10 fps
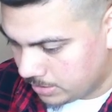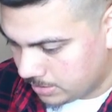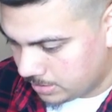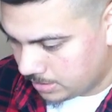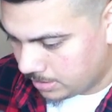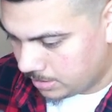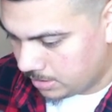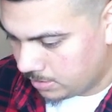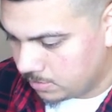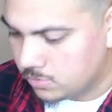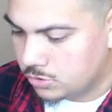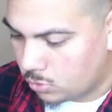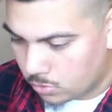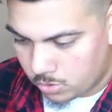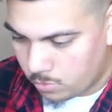where's the,
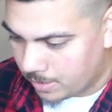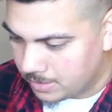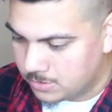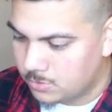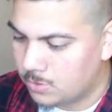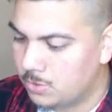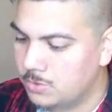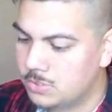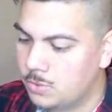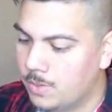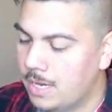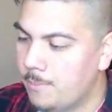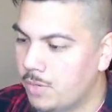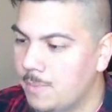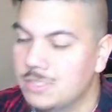Zoro, we're getting Zoro. So we're
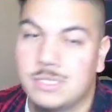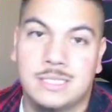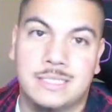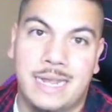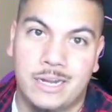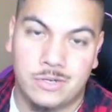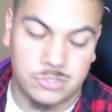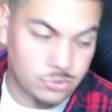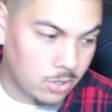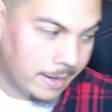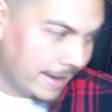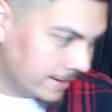getting pretty much the entire Straw